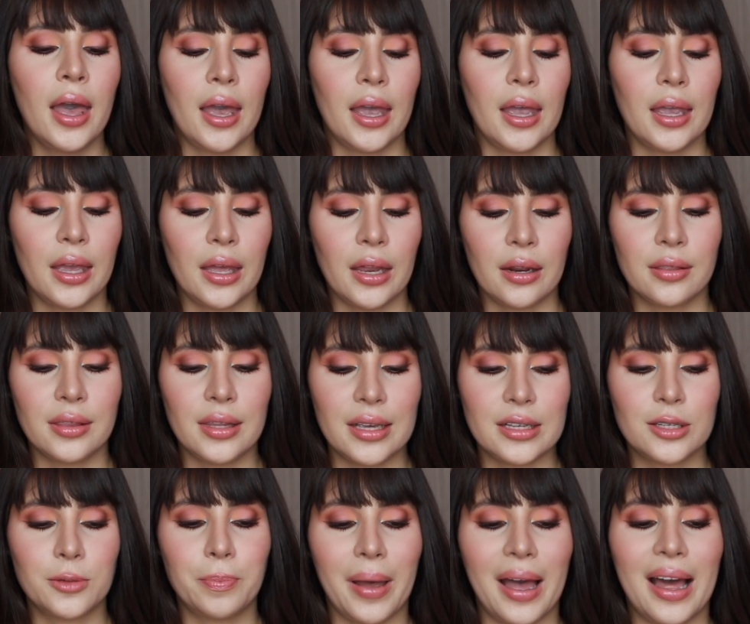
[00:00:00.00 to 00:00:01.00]
in
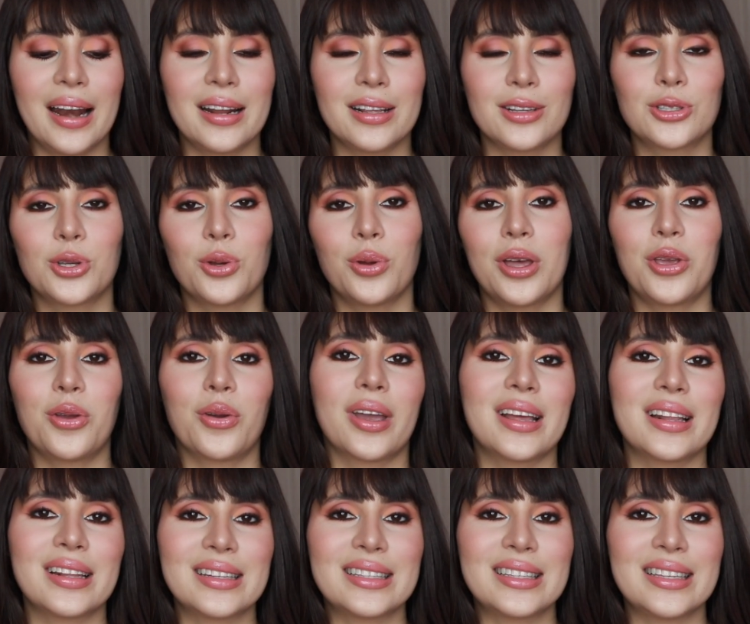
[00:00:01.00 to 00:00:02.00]
this palette so that you
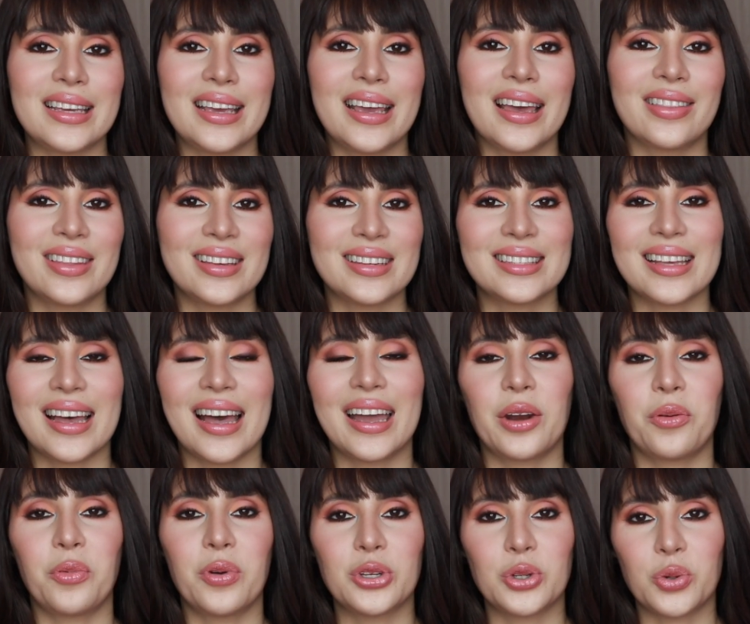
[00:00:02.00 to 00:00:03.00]
can see and
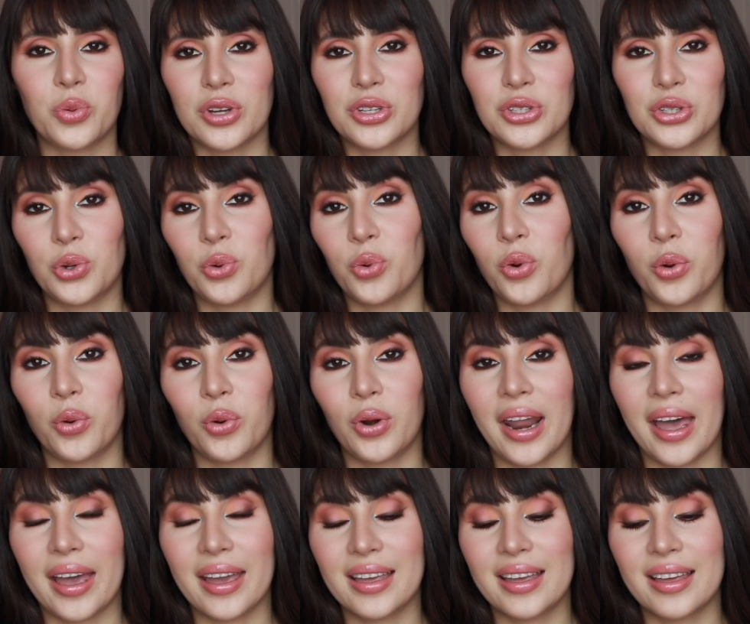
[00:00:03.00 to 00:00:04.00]
decide which one you would
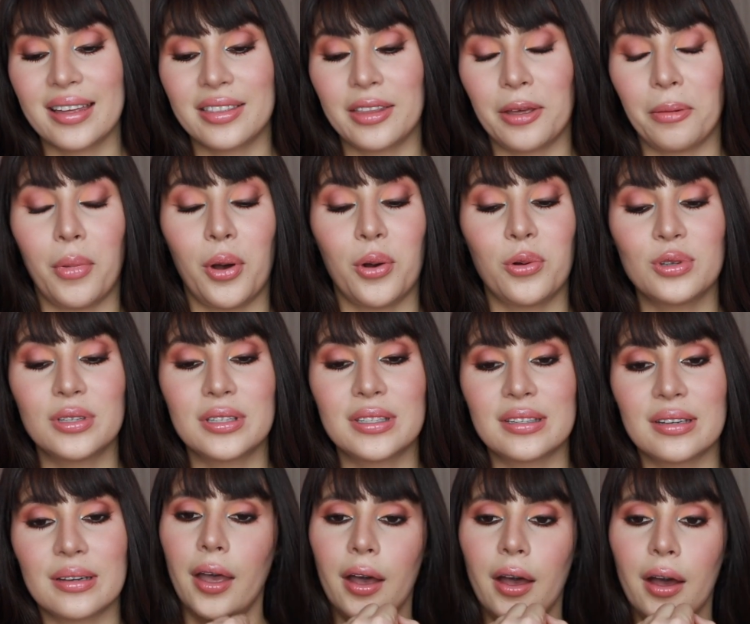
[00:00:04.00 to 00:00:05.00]
like the
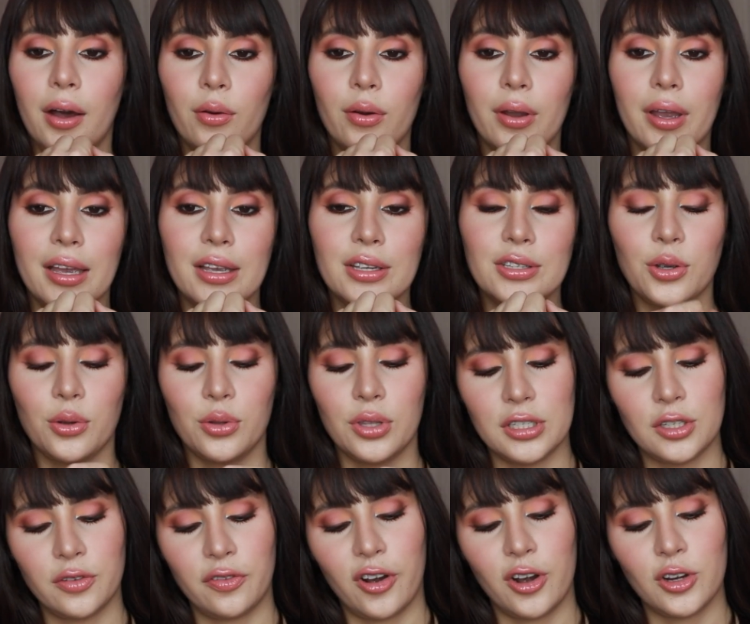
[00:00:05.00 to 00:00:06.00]
most. Okay, so
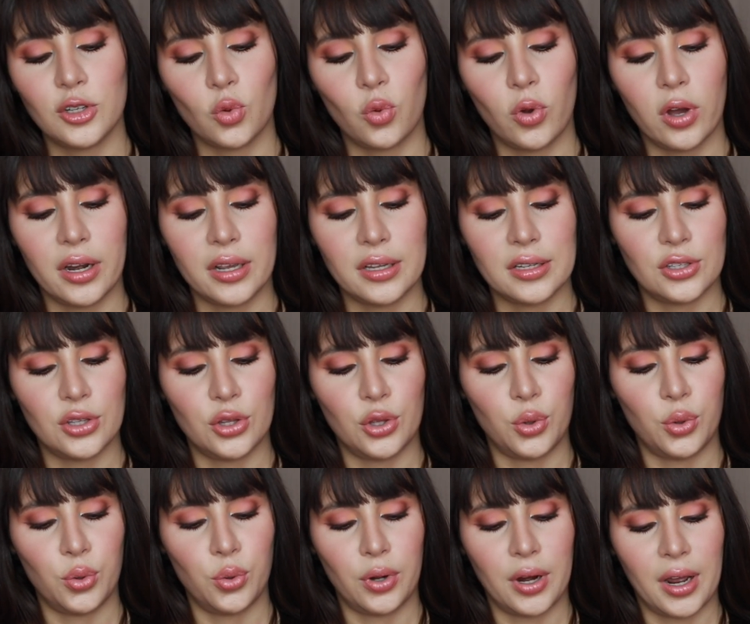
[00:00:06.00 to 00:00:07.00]
this first one is
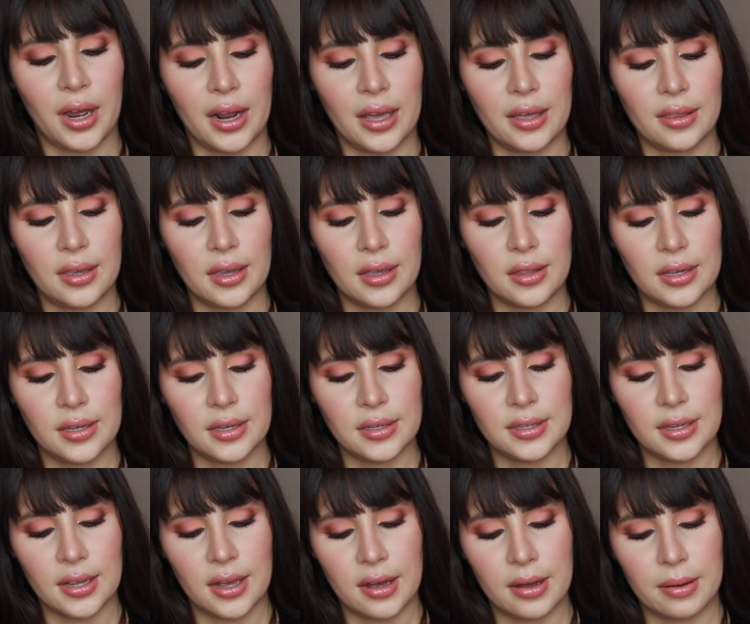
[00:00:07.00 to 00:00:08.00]
Nude, and I think this
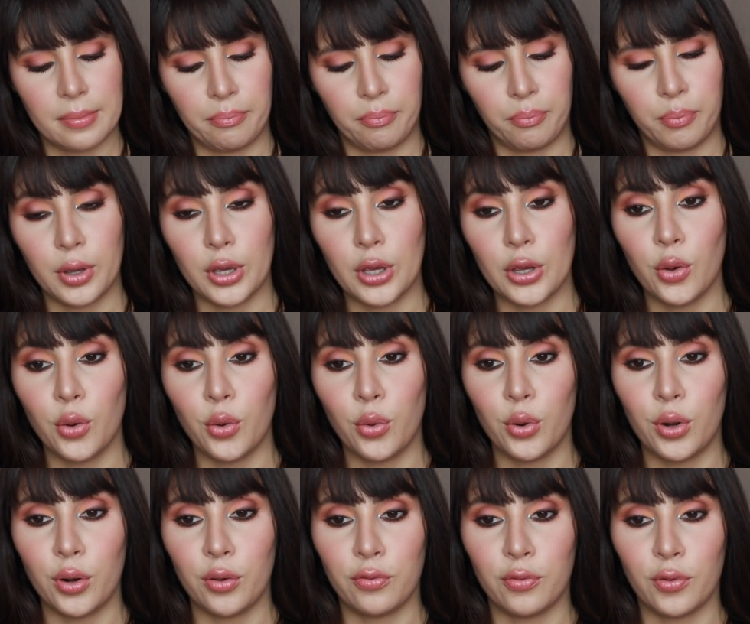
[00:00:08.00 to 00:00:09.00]
is a
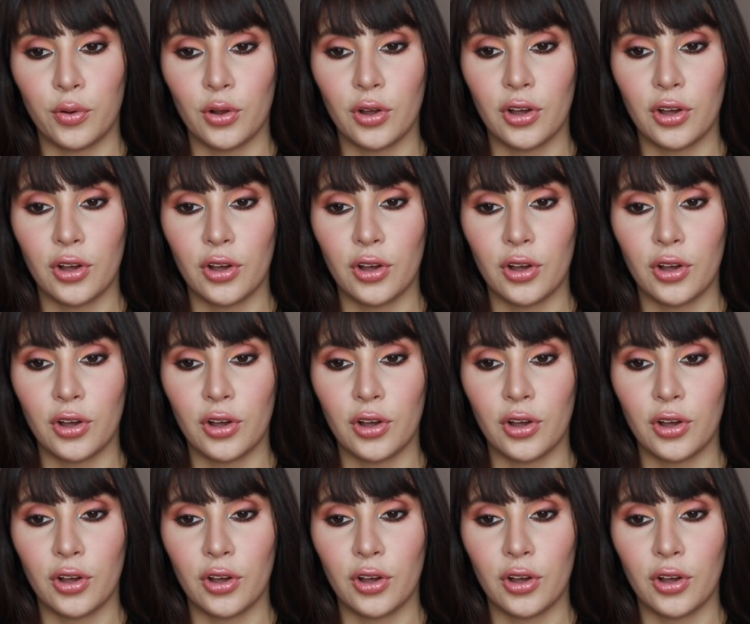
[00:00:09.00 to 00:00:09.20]
beautiful